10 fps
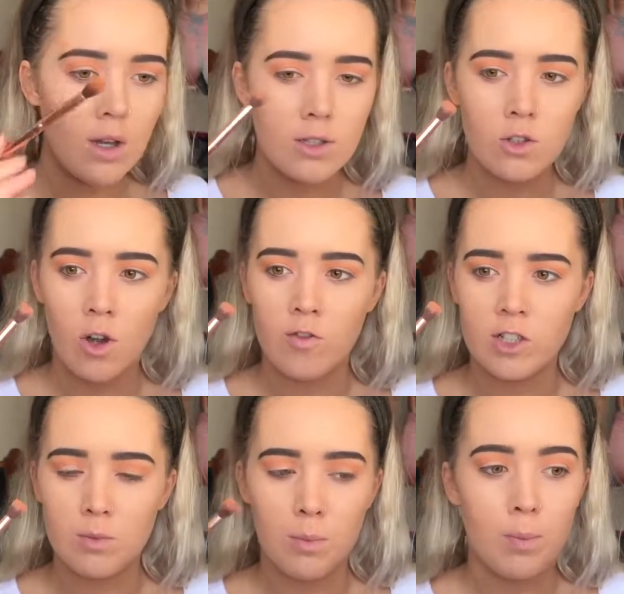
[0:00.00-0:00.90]
So I've
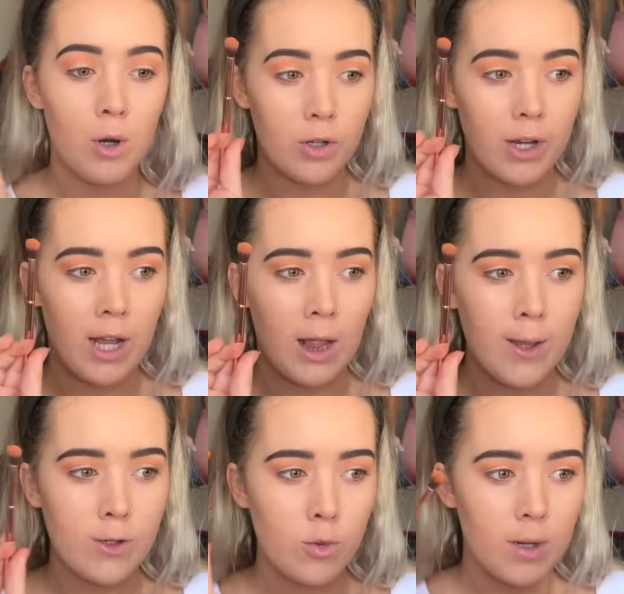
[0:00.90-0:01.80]
just put a
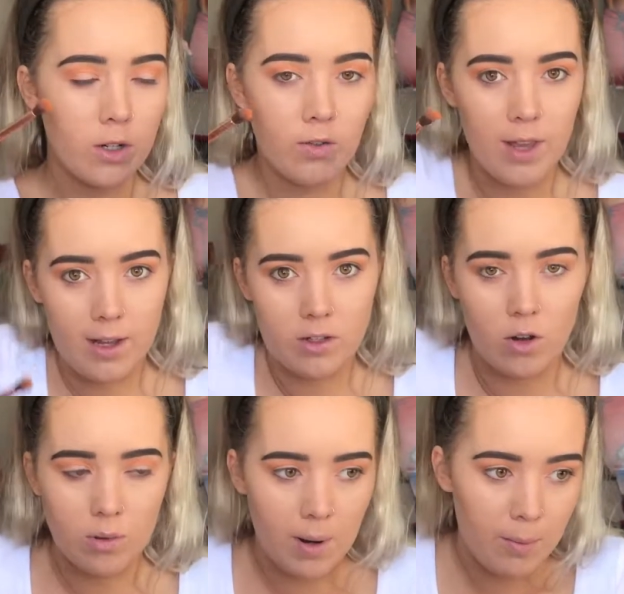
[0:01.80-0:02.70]
little bit of that
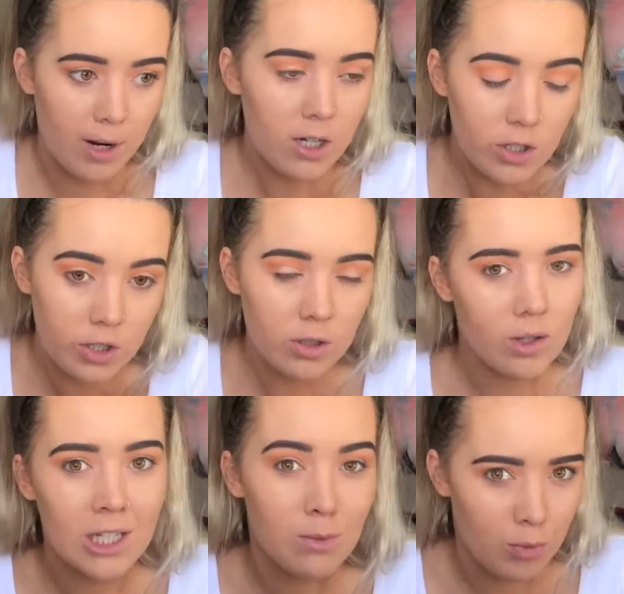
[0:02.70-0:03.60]
on my brush.
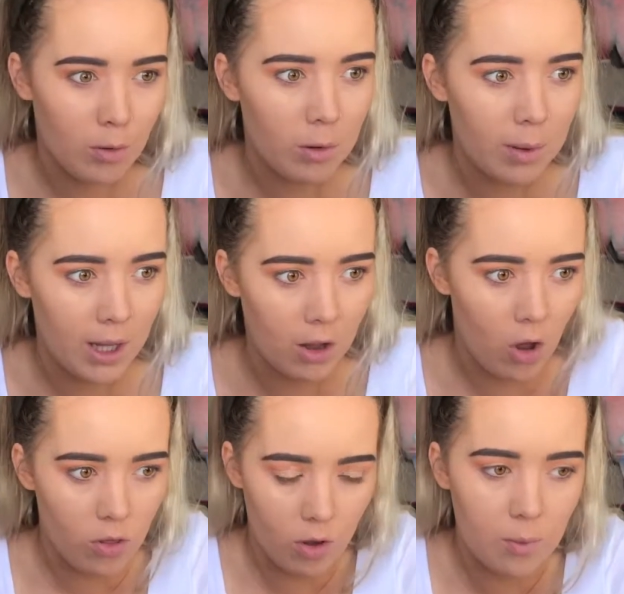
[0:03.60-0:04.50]
It's probably a
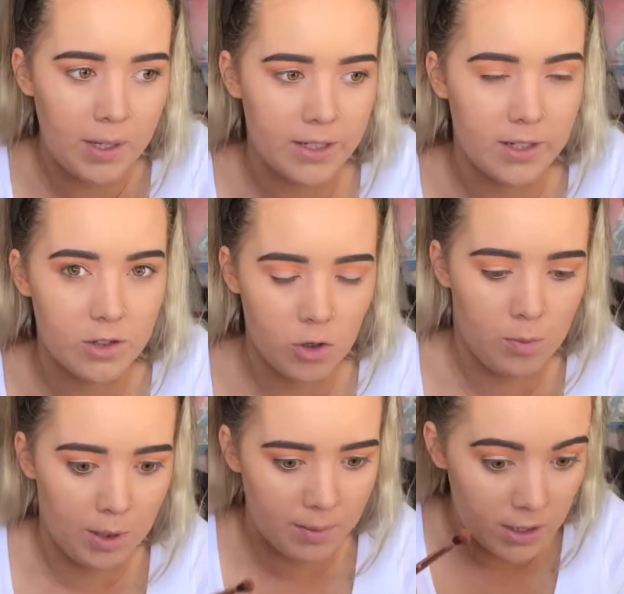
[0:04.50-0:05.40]
lot though because it's so
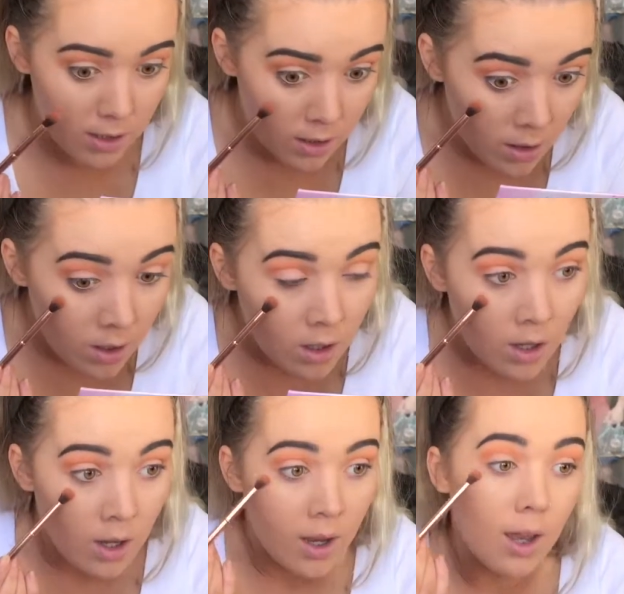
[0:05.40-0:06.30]
pigmented.
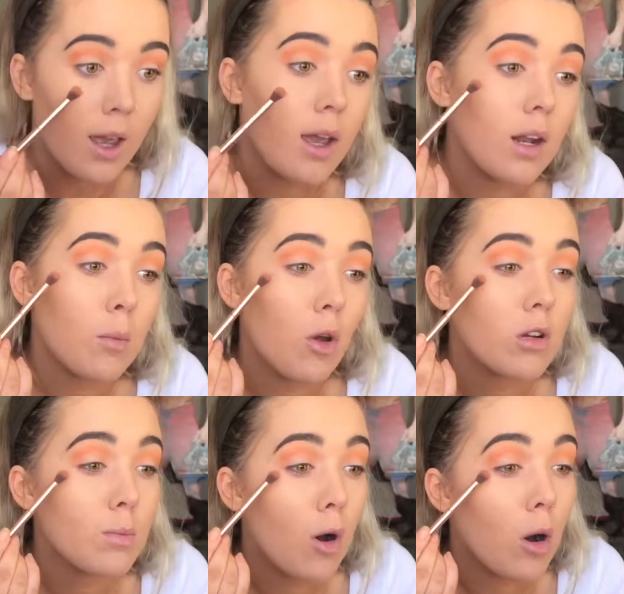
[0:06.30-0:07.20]
And I'm going
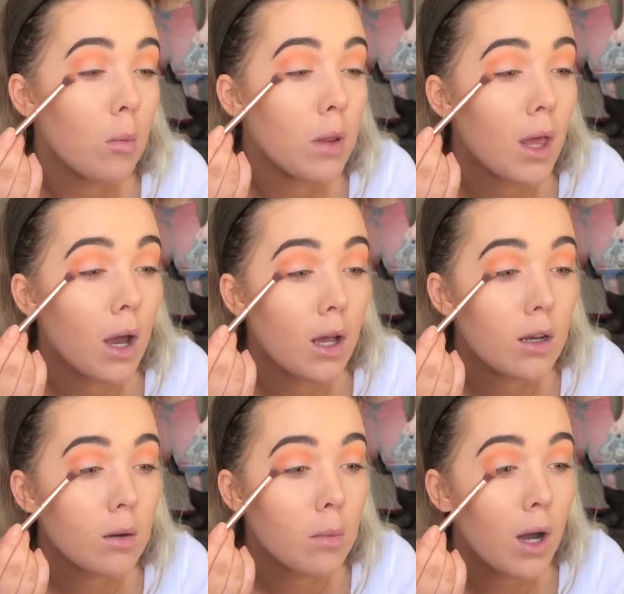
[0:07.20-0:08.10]
to pop that
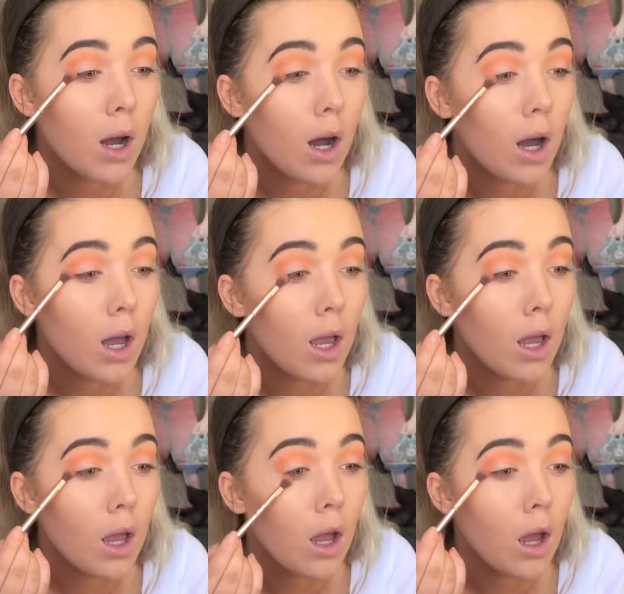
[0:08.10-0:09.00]
under my eye.